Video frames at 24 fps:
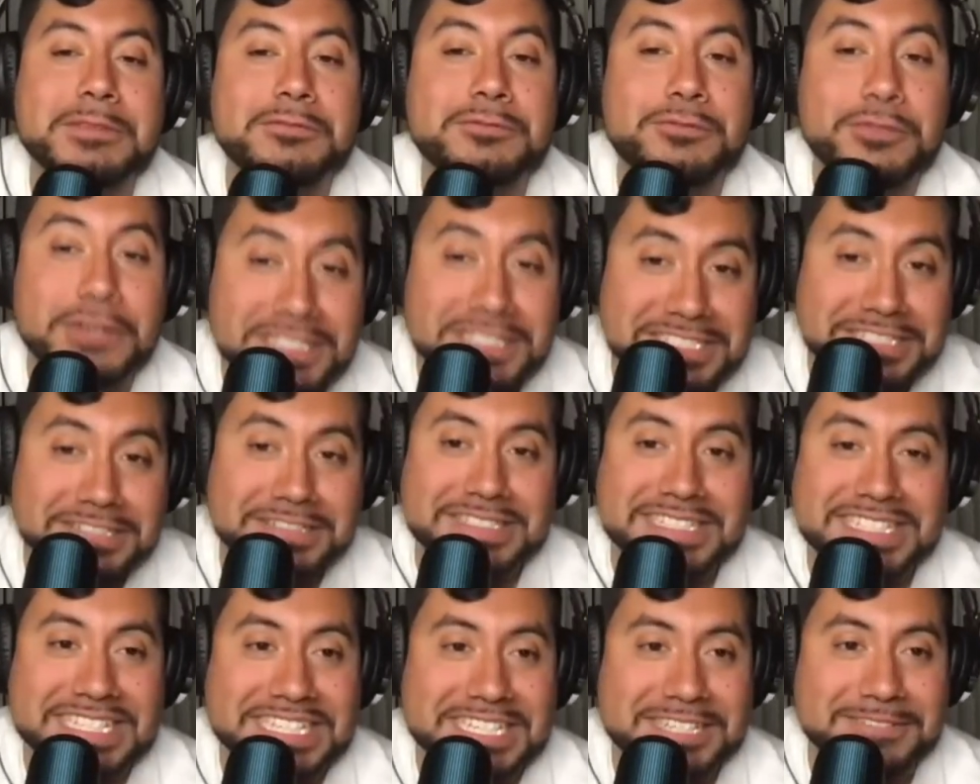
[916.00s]
funnier
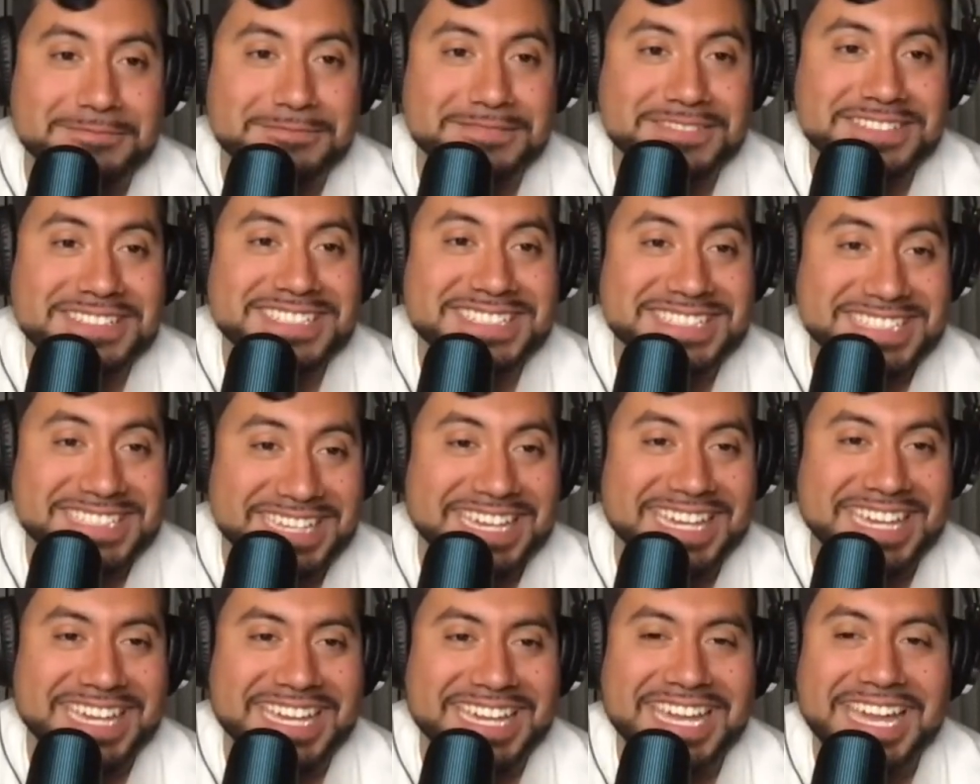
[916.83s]
than him.
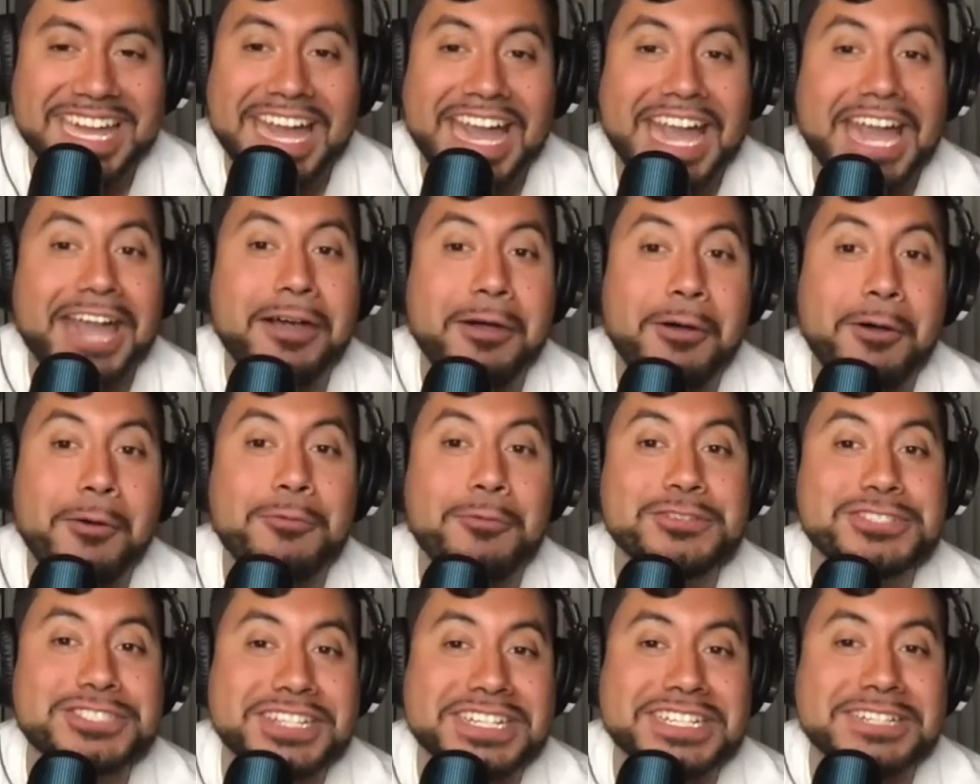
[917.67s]
Yeah, I
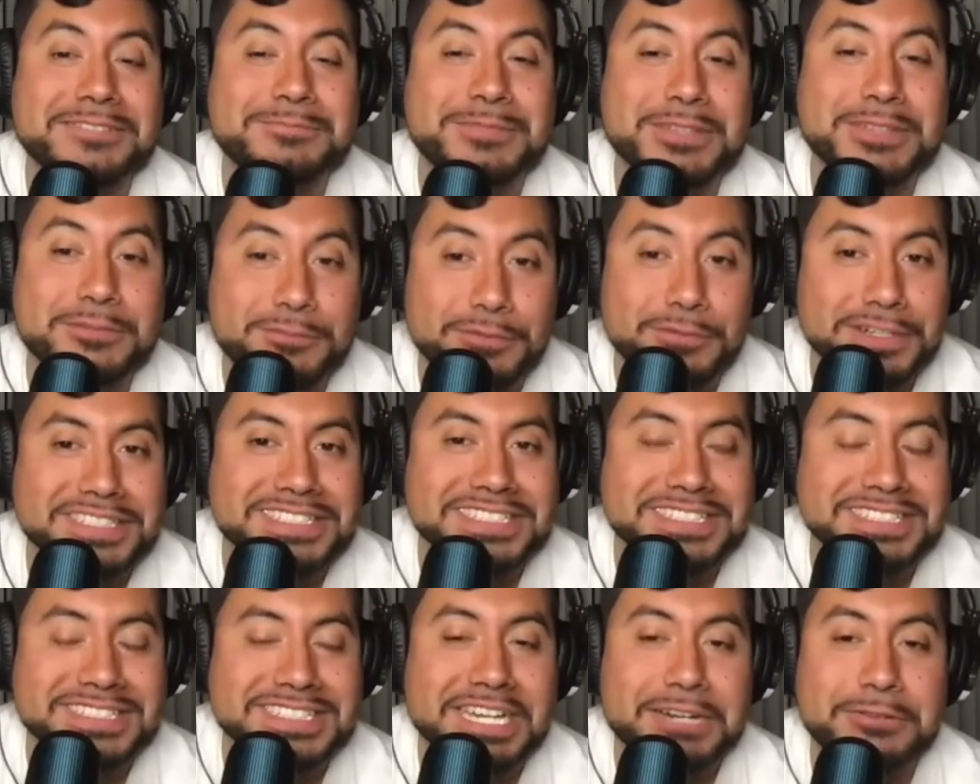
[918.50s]
always try to be
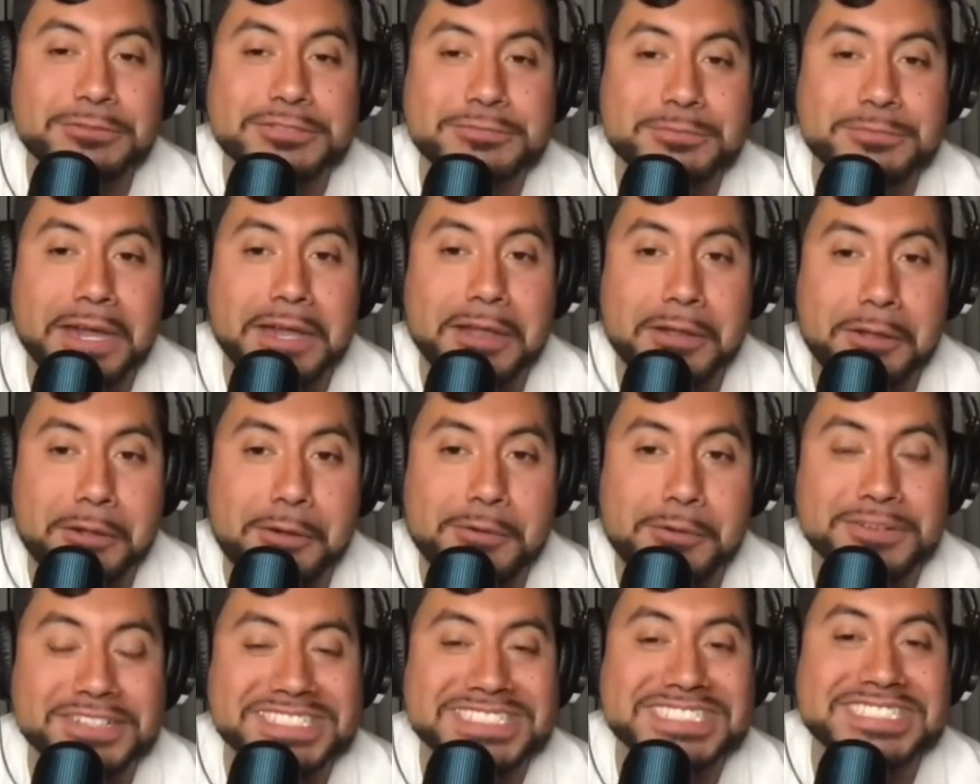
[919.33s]
funny. That was my
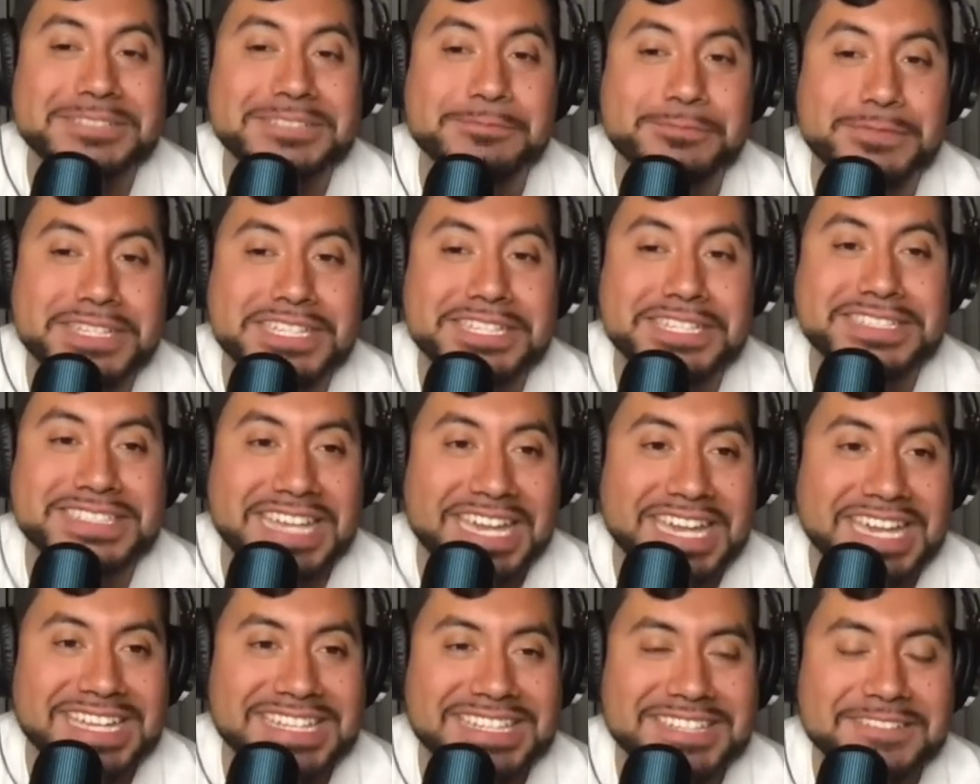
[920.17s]
goal, is to beat
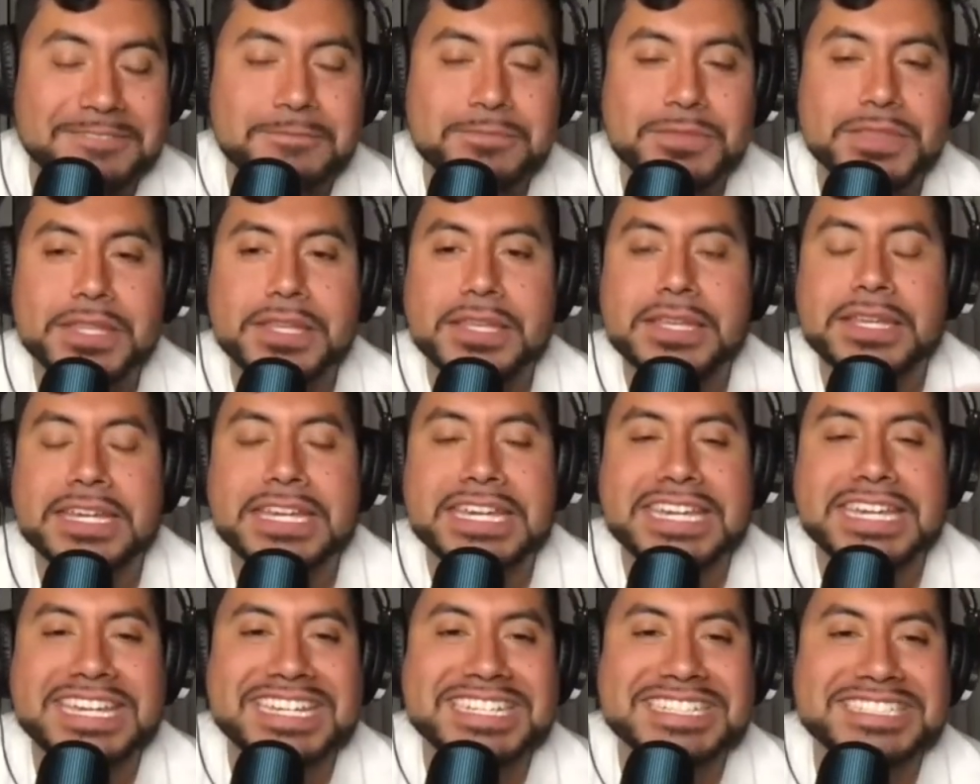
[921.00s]
Dane.
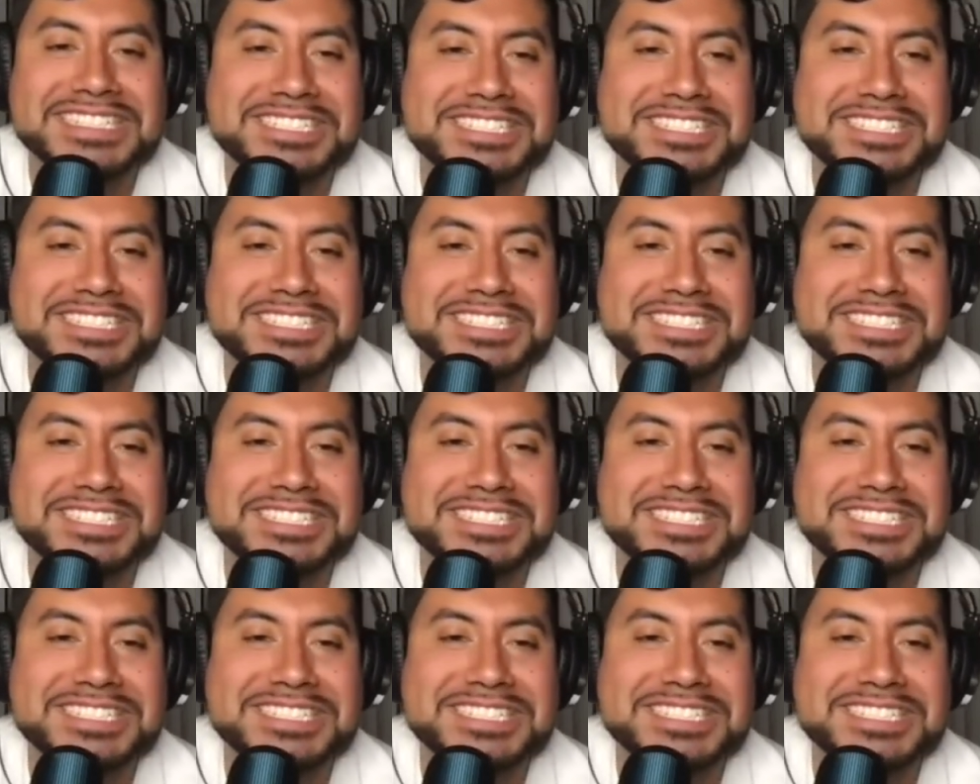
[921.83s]
And so,